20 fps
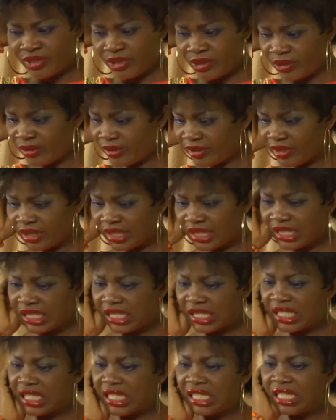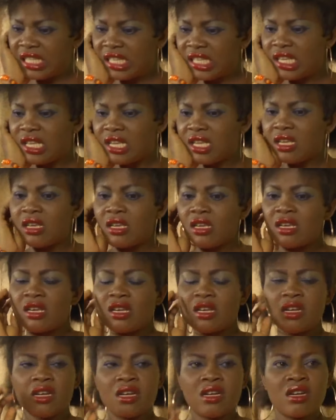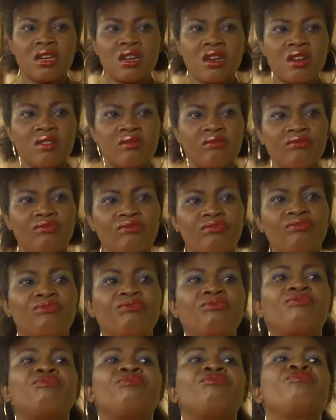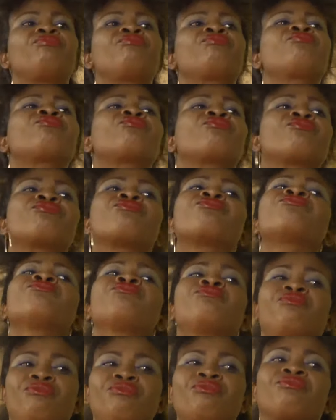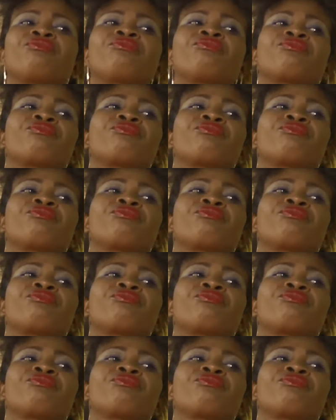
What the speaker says: Mm-hmm. So you must have infected so many people along.